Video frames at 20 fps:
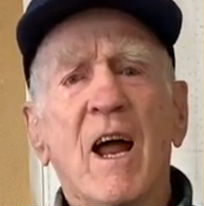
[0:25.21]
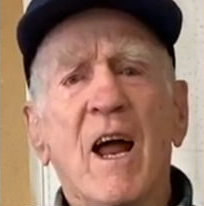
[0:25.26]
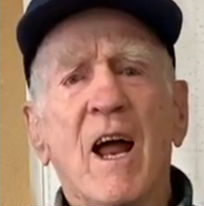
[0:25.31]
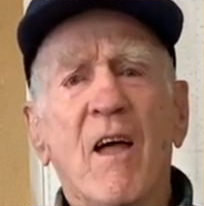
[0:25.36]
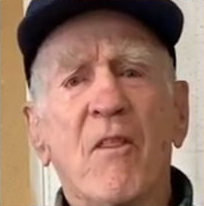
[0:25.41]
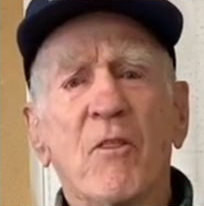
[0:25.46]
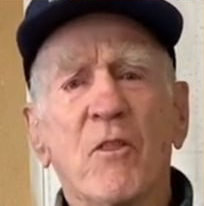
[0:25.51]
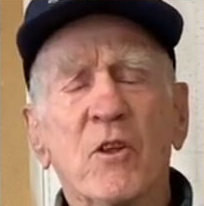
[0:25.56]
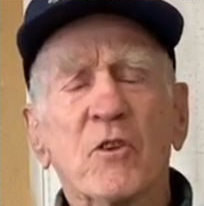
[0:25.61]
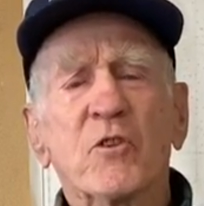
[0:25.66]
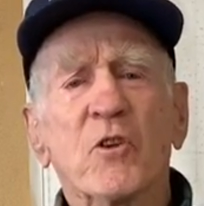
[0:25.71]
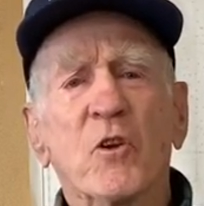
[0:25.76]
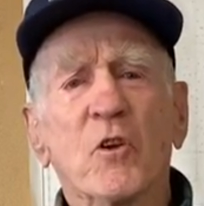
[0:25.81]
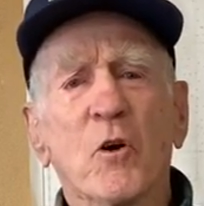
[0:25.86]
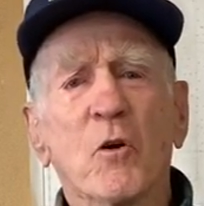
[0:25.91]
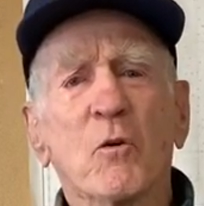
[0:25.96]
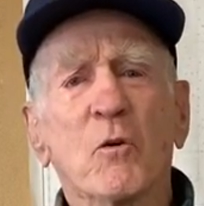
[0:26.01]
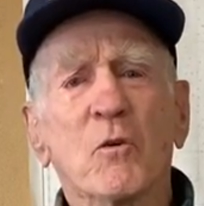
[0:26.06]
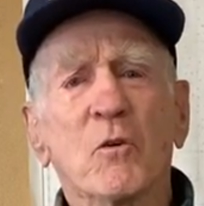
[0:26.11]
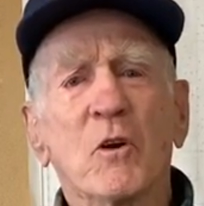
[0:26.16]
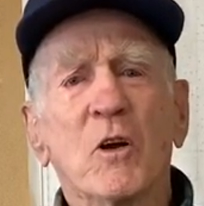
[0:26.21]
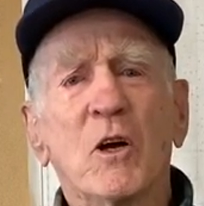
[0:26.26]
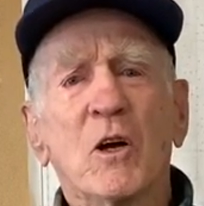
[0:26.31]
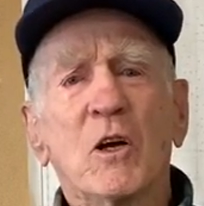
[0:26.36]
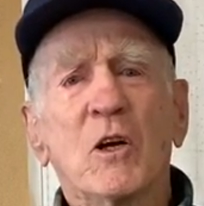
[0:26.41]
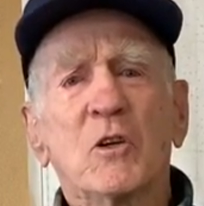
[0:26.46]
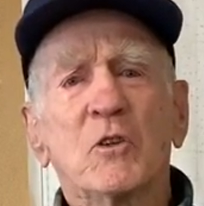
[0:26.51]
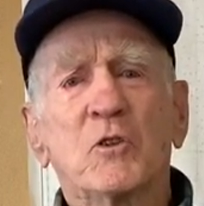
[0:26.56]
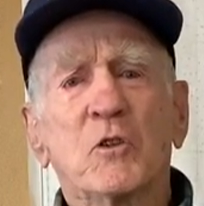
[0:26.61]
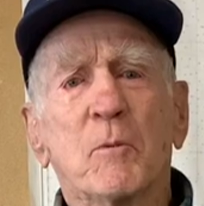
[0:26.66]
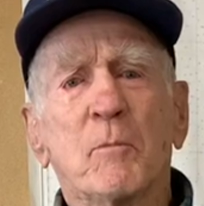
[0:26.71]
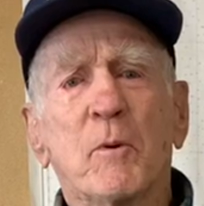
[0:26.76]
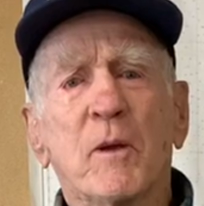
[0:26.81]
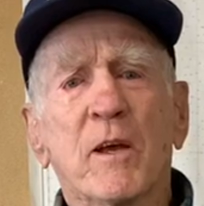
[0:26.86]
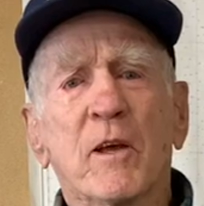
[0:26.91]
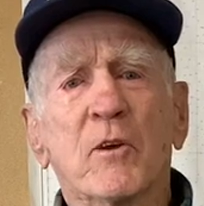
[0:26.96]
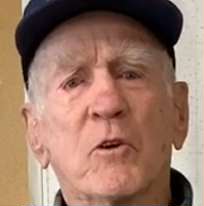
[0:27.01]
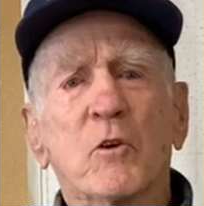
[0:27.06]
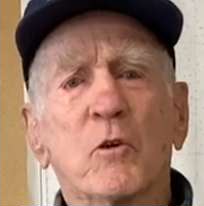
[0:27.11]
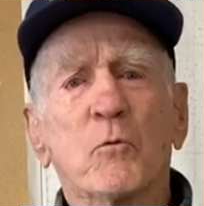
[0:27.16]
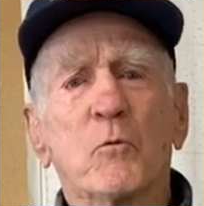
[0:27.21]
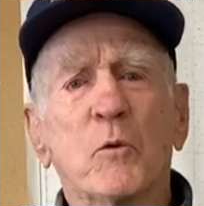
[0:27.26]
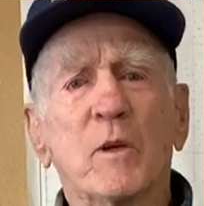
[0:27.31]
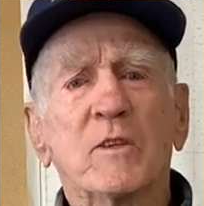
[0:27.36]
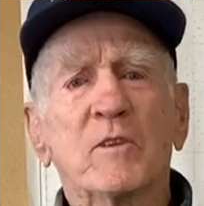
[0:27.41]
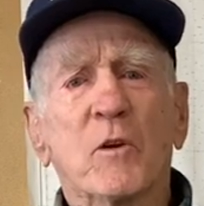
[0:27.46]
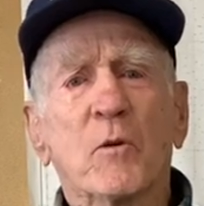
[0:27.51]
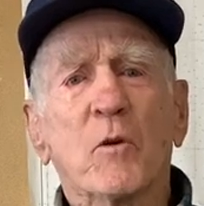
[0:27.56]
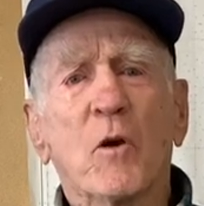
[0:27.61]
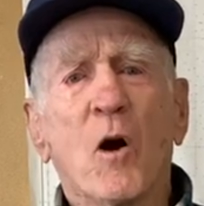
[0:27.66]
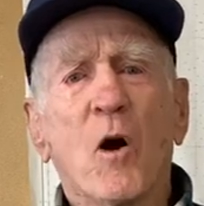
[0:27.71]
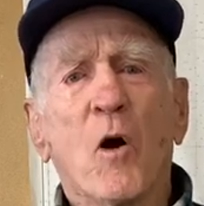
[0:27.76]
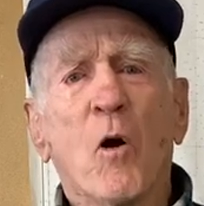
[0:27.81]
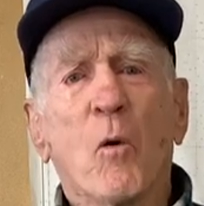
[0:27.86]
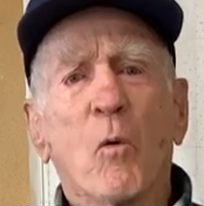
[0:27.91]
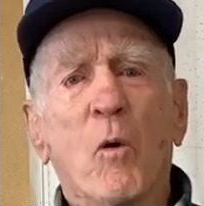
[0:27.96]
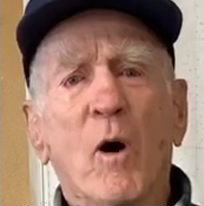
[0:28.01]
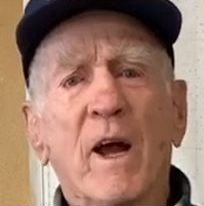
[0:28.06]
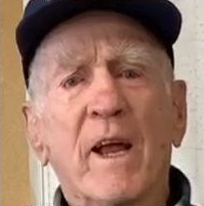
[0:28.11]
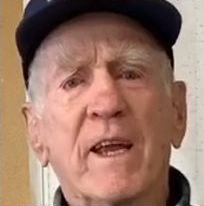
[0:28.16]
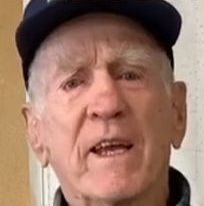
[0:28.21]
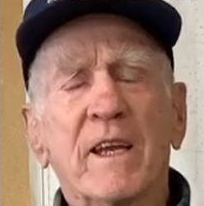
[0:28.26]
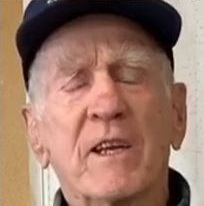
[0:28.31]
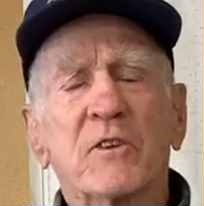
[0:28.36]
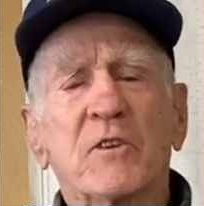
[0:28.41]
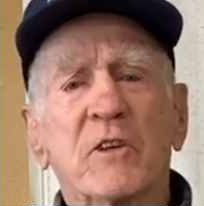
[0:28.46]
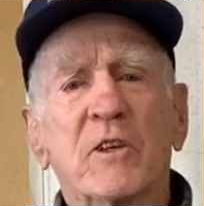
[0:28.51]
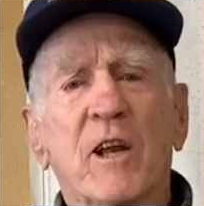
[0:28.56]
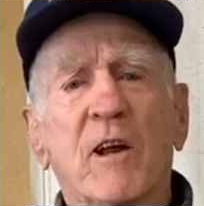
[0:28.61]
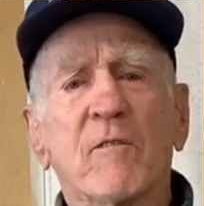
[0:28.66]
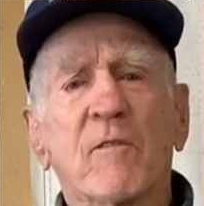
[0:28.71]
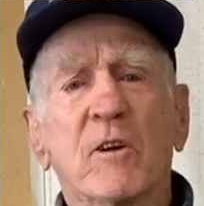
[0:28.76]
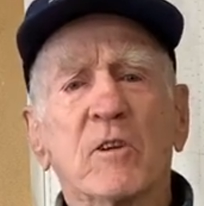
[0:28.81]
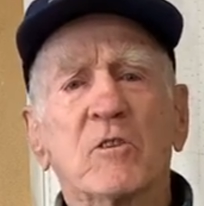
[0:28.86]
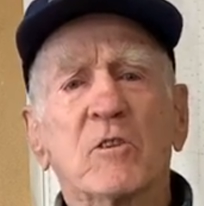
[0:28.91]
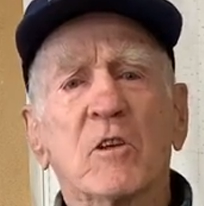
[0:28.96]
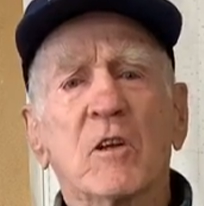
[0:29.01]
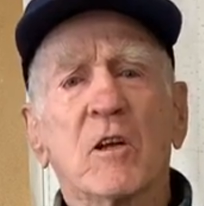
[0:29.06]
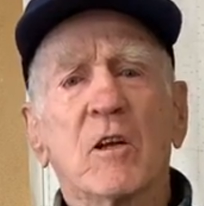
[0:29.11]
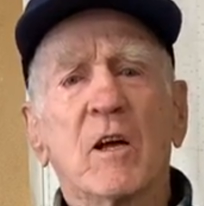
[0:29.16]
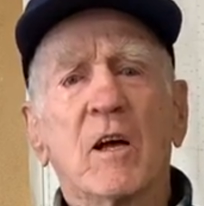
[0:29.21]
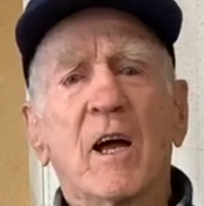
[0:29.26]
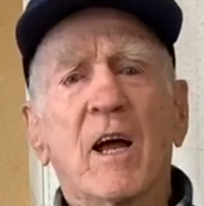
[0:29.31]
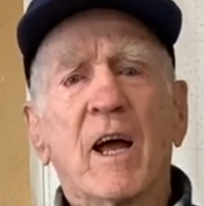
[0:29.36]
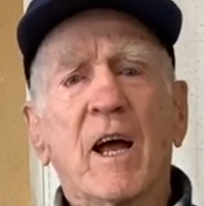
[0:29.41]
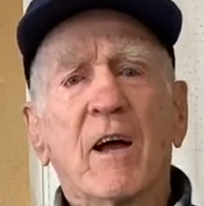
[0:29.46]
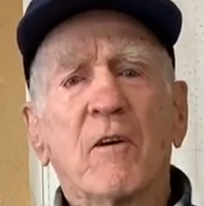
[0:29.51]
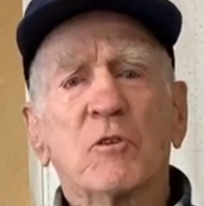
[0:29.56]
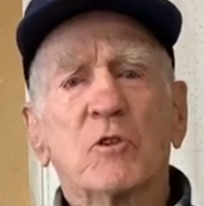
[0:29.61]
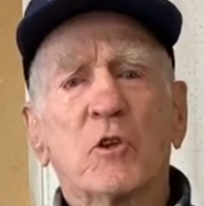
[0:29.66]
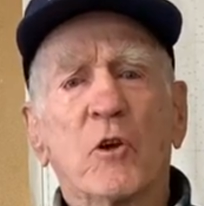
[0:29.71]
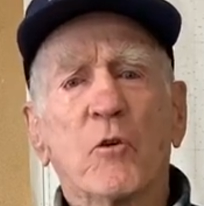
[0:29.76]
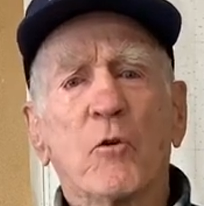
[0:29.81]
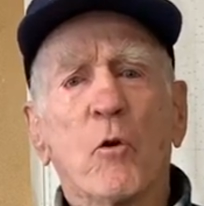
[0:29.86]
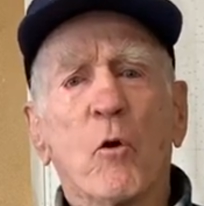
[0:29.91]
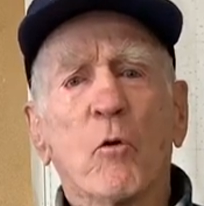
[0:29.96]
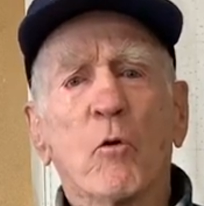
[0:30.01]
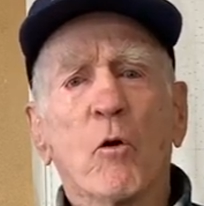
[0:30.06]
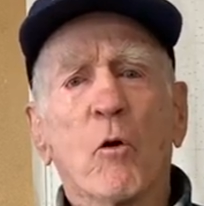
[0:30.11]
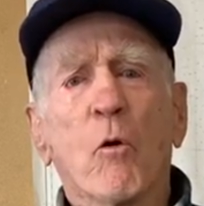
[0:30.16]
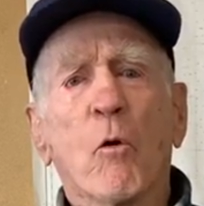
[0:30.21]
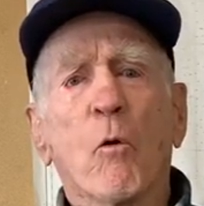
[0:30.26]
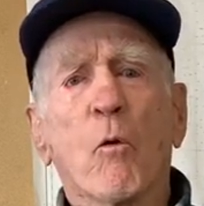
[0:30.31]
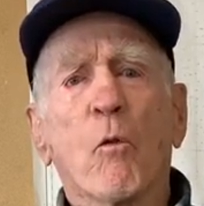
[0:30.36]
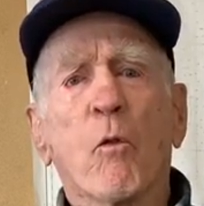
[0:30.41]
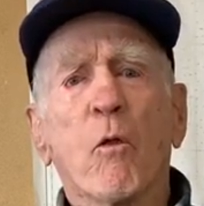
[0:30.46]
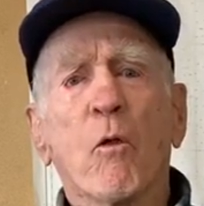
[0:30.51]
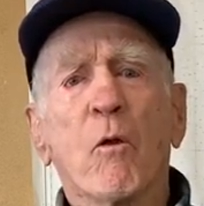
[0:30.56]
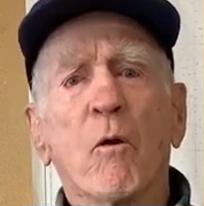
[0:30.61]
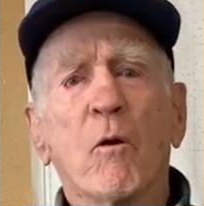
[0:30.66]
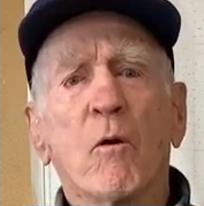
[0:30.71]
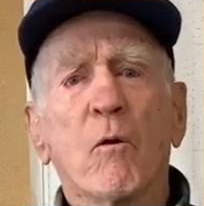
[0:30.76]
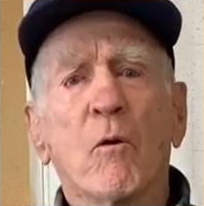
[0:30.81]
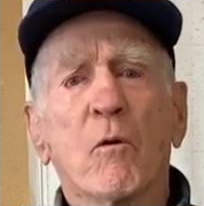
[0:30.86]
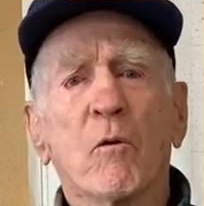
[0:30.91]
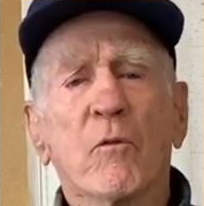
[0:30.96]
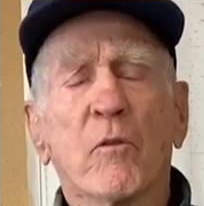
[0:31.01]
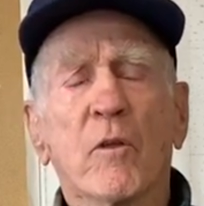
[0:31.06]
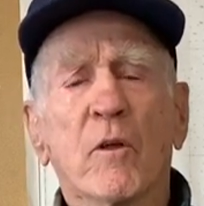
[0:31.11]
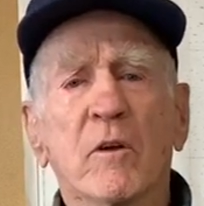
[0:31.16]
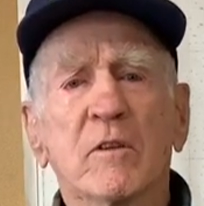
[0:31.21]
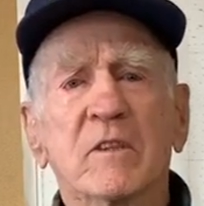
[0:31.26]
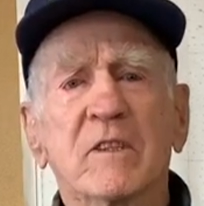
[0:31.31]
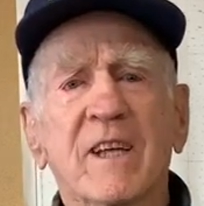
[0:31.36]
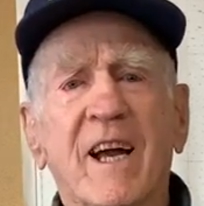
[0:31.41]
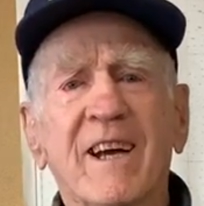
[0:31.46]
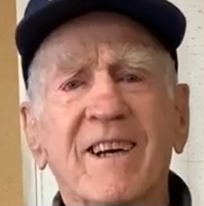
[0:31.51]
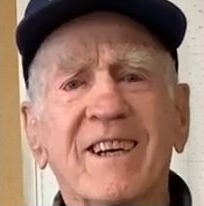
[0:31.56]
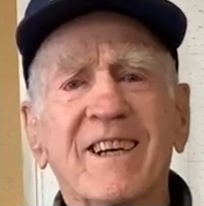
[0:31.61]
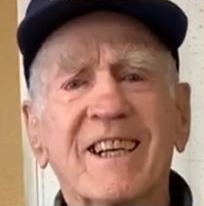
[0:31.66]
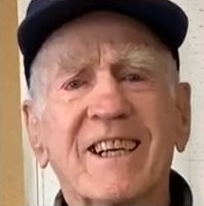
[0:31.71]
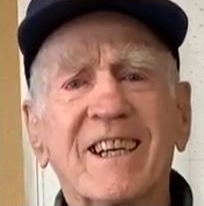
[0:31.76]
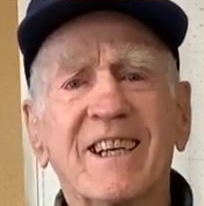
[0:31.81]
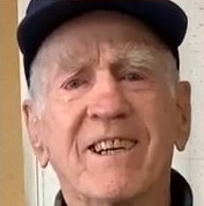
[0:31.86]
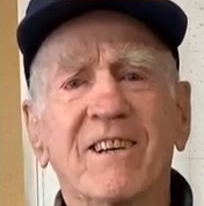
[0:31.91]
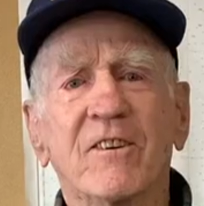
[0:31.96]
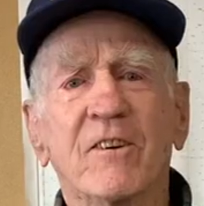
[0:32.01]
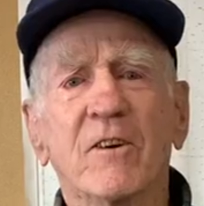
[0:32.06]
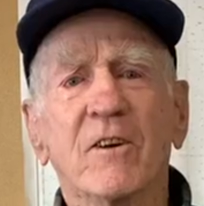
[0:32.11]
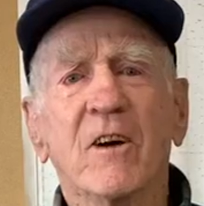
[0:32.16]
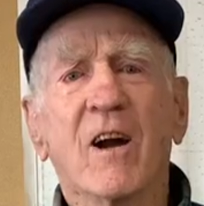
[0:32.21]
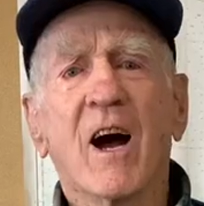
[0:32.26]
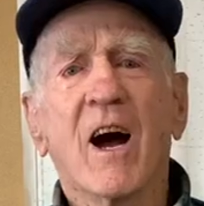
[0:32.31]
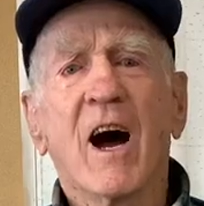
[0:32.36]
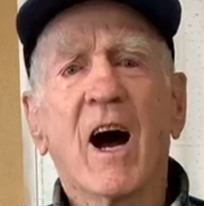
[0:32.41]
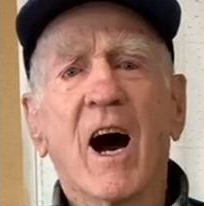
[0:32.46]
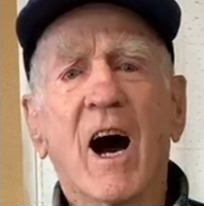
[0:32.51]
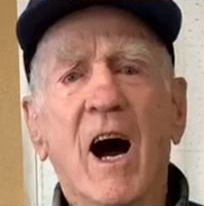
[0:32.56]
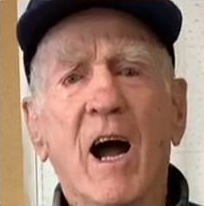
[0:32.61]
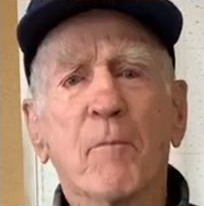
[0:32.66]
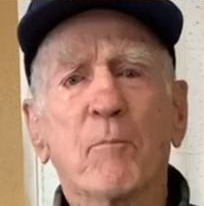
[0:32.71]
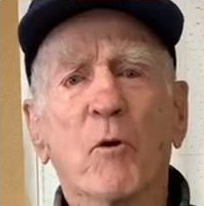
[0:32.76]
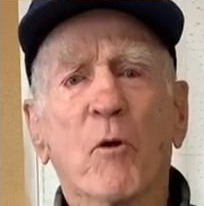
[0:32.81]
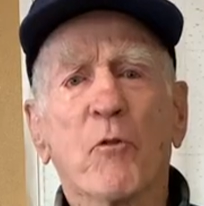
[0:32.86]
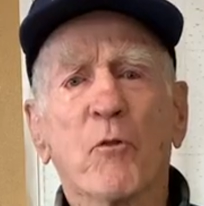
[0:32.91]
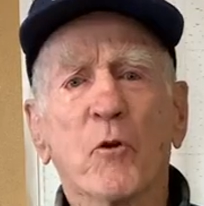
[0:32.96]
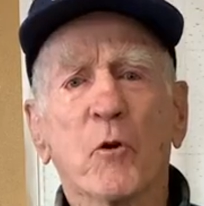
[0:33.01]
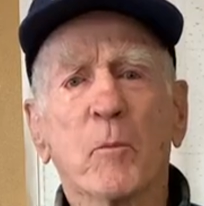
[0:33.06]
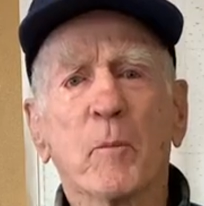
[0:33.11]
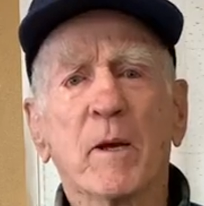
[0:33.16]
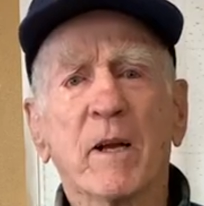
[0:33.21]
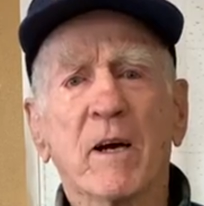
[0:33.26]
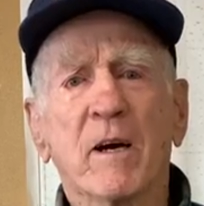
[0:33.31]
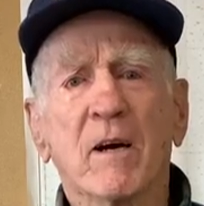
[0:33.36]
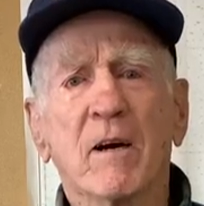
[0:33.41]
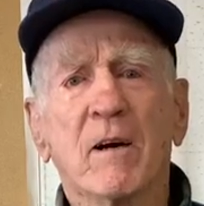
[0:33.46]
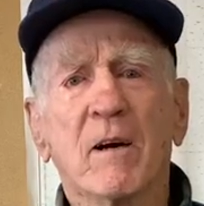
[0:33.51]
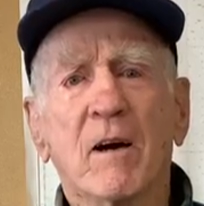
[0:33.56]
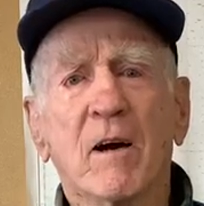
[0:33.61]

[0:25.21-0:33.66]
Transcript: And this alone should be a good reason why each and every of us should know the silent killer, hypothermia.